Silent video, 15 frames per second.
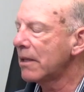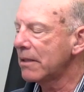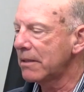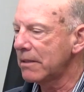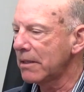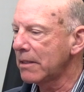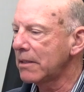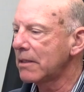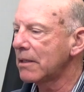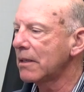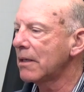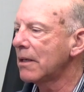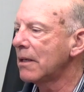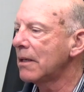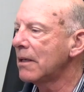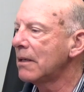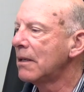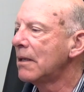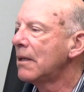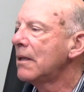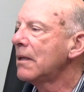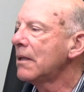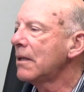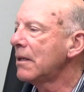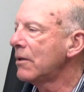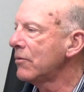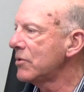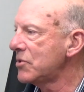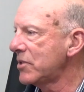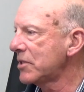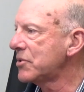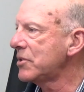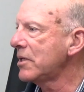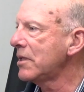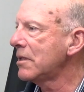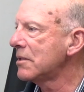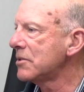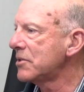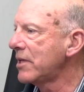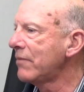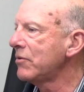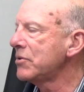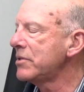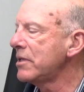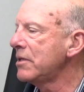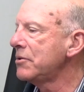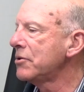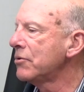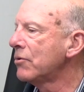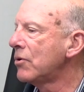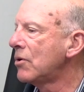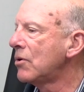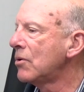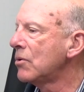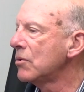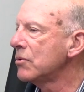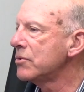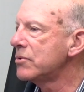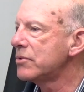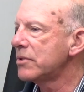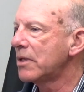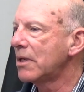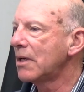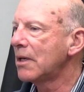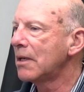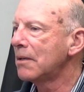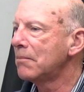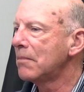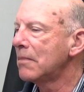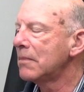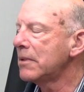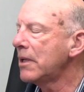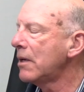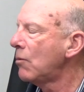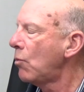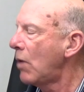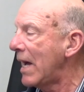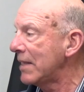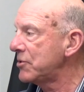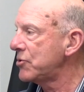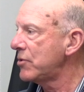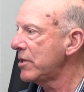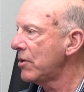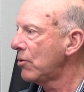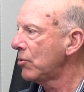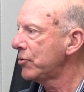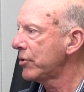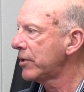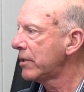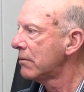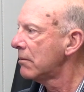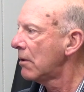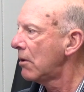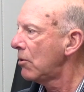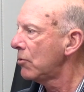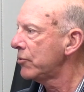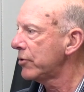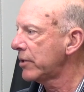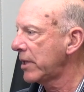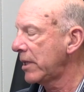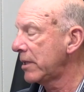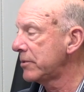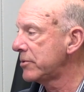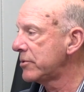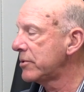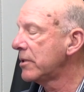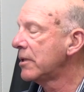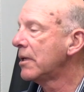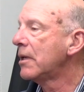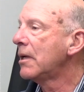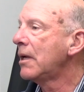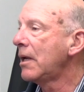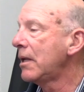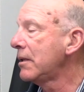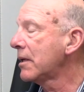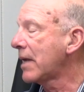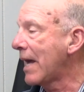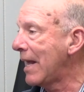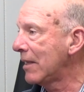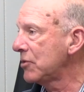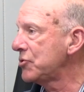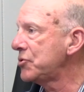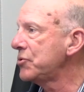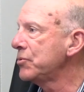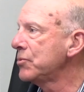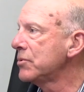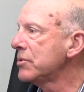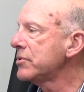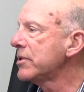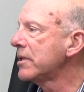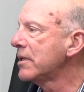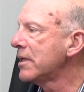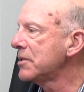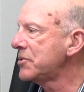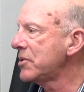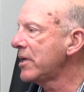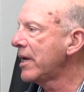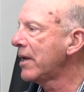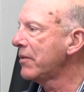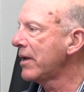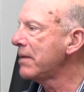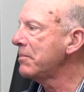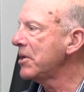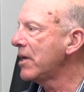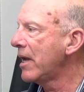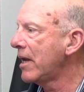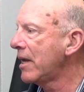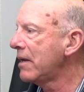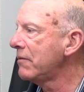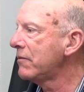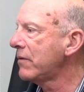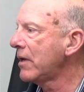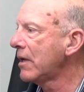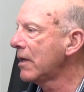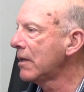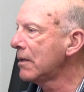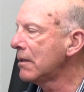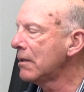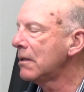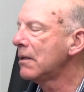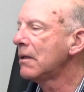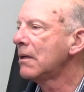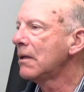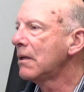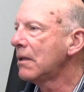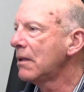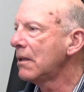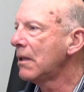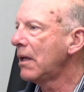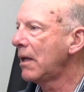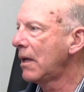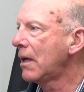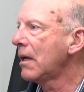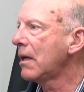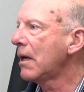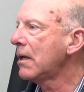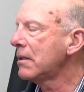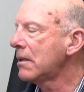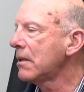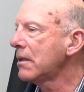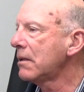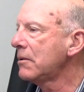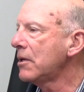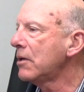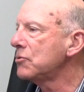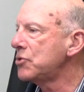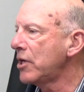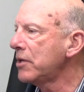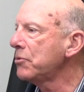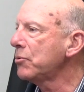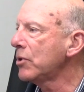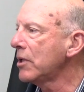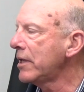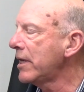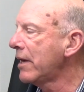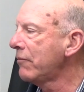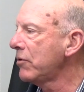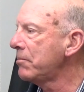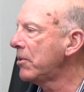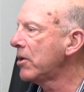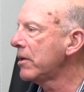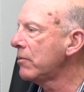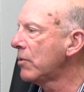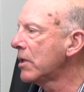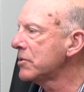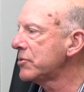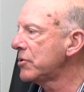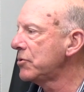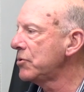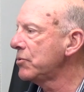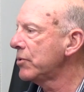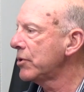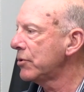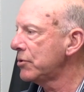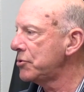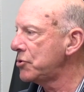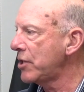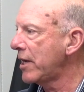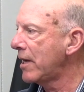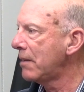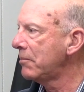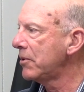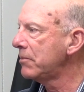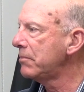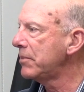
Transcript: think, the 16 and 17-year-olds, watch the older kids and the college students, and they see how they behave. And I think, genuinely everybody wants to do a good job and